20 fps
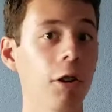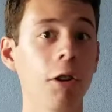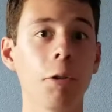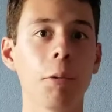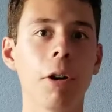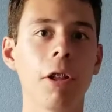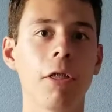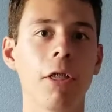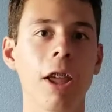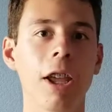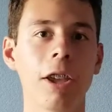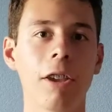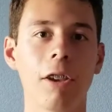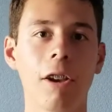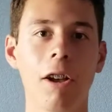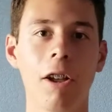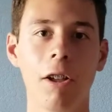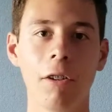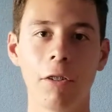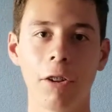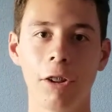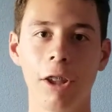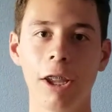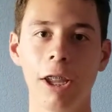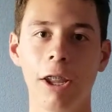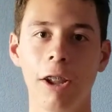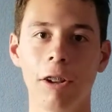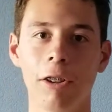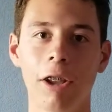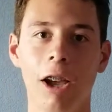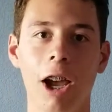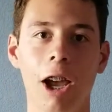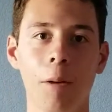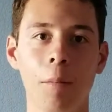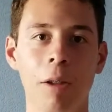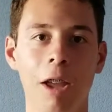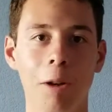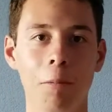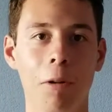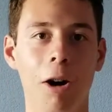I just want to thank y'all for taking your time
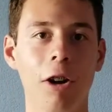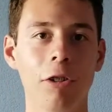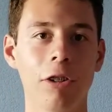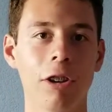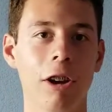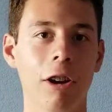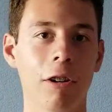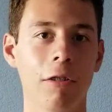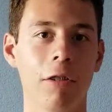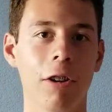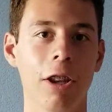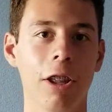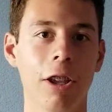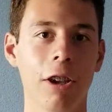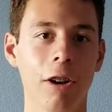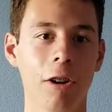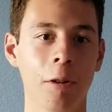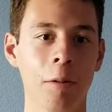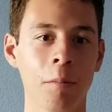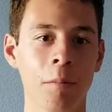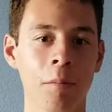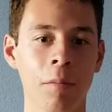and watching our video.